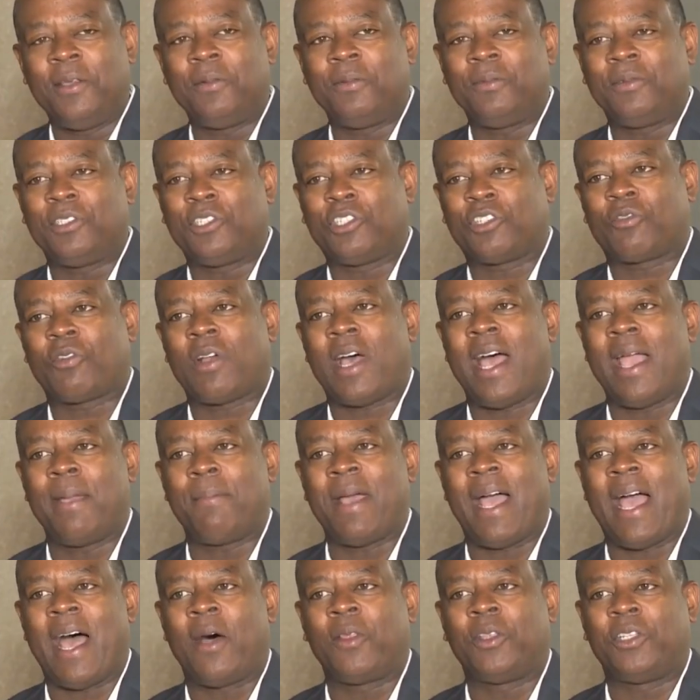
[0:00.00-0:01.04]
you
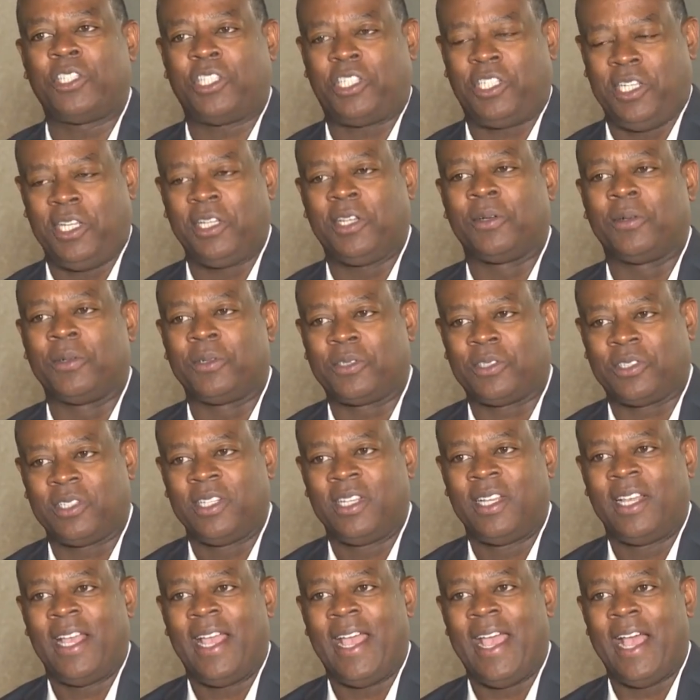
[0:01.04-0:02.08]
describe how the Steelers,
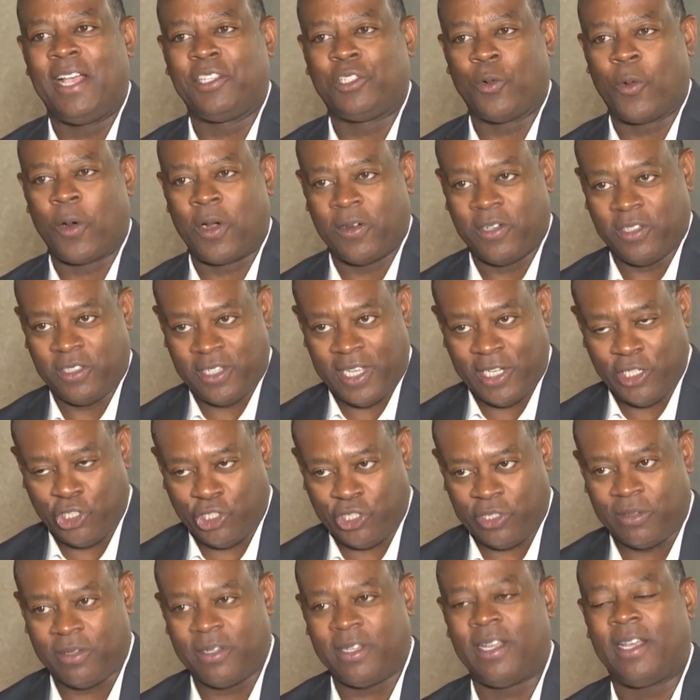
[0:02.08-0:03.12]
as an
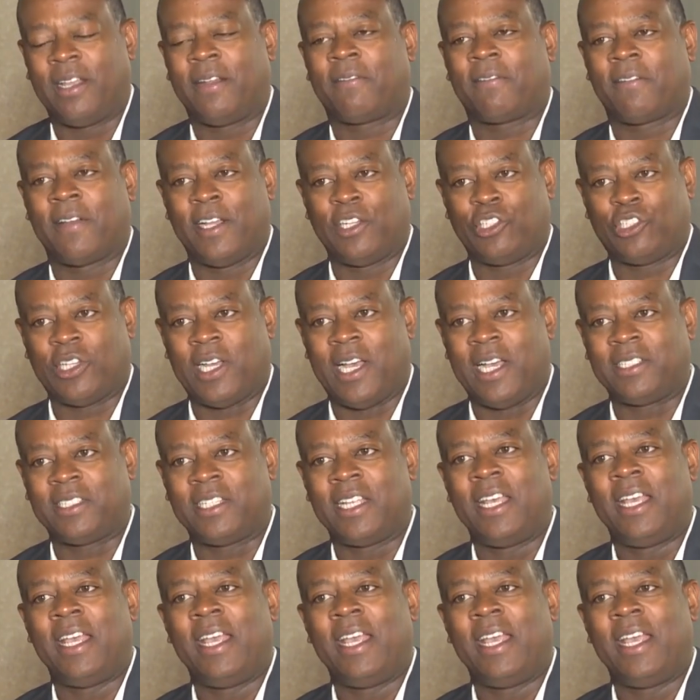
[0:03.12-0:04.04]
organization and a franchise,